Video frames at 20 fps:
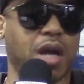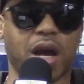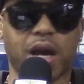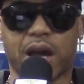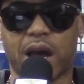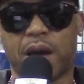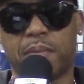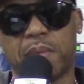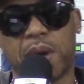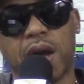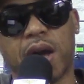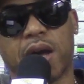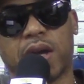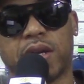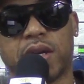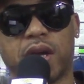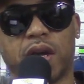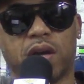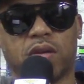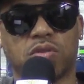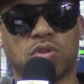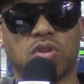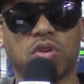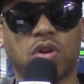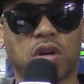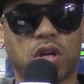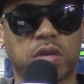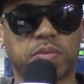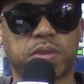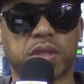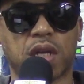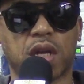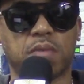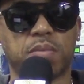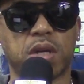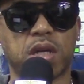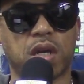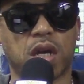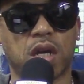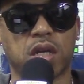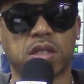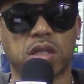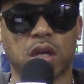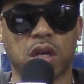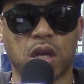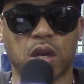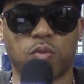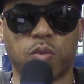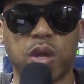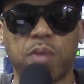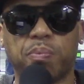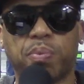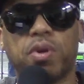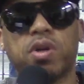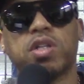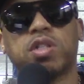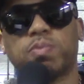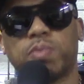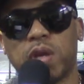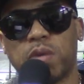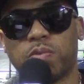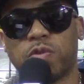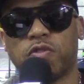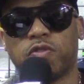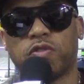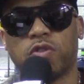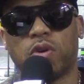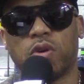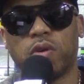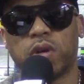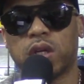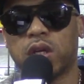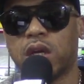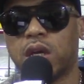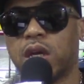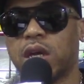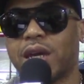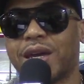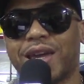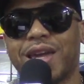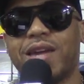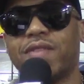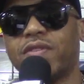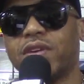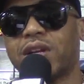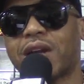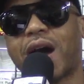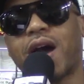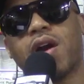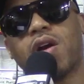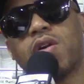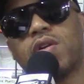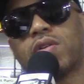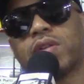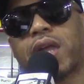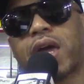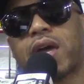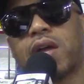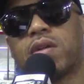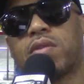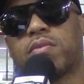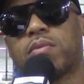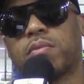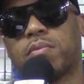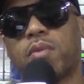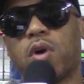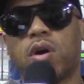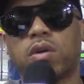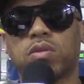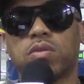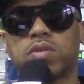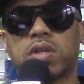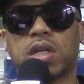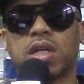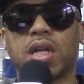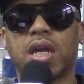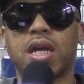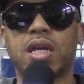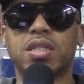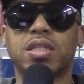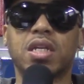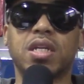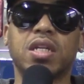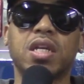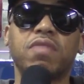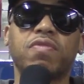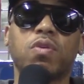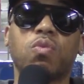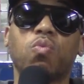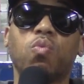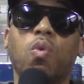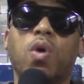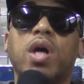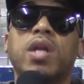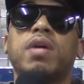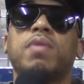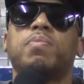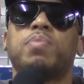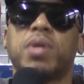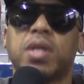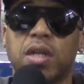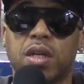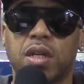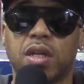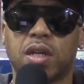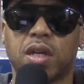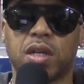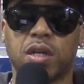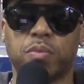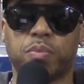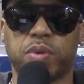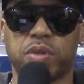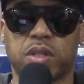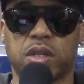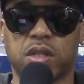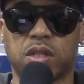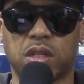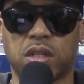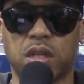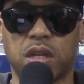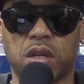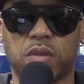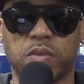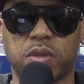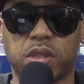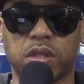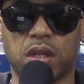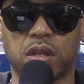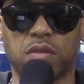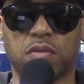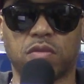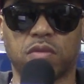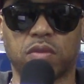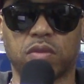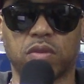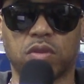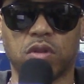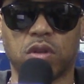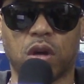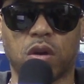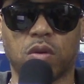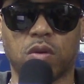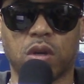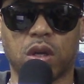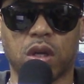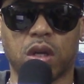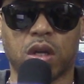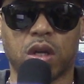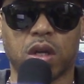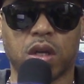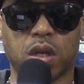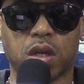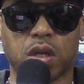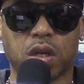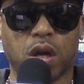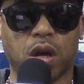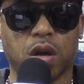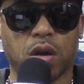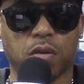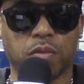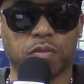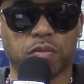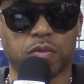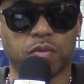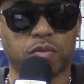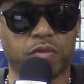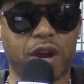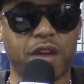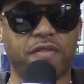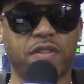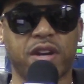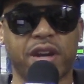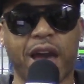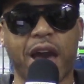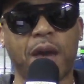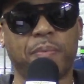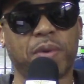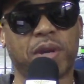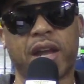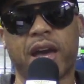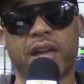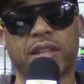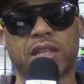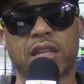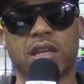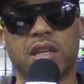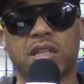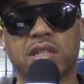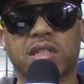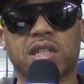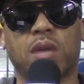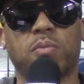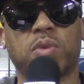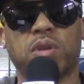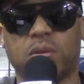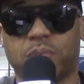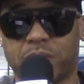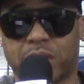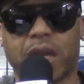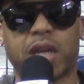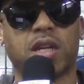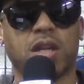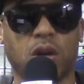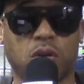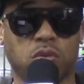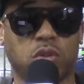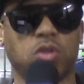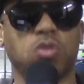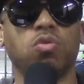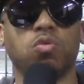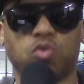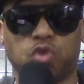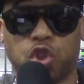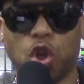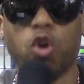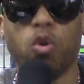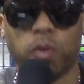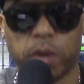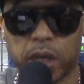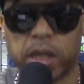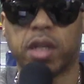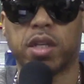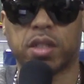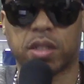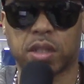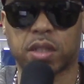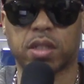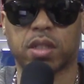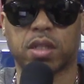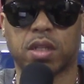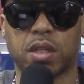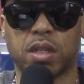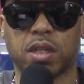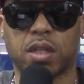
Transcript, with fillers: I got mine now. You know what I'm saying? Because we push people forward. Even I heard like Martin Luther King didn't even want to be in the position he was in. You know, um, Reverend Abernathy and some of them was like, "Yo, you doing this?